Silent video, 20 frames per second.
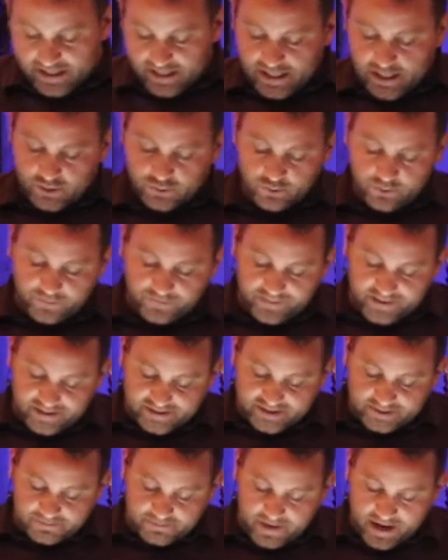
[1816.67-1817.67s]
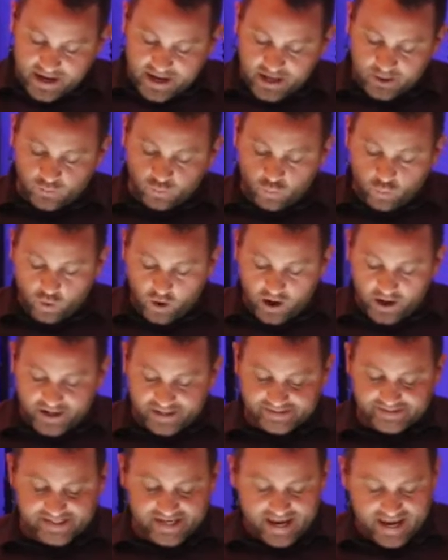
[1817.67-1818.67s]
Either this man
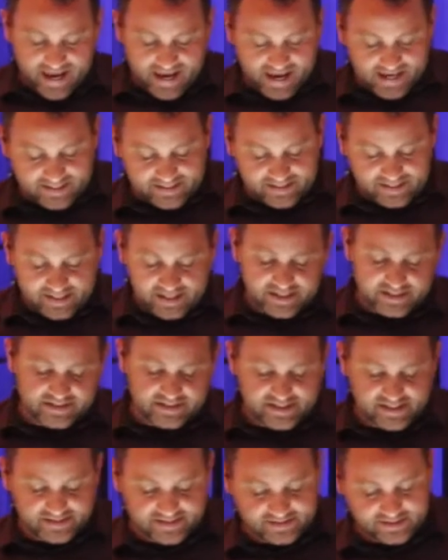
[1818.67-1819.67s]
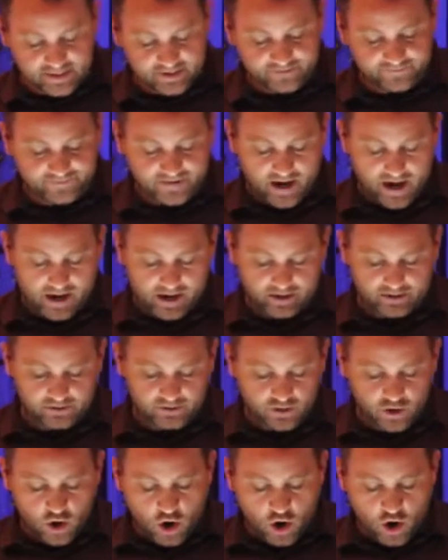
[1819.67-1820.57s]
was and is the Son of God,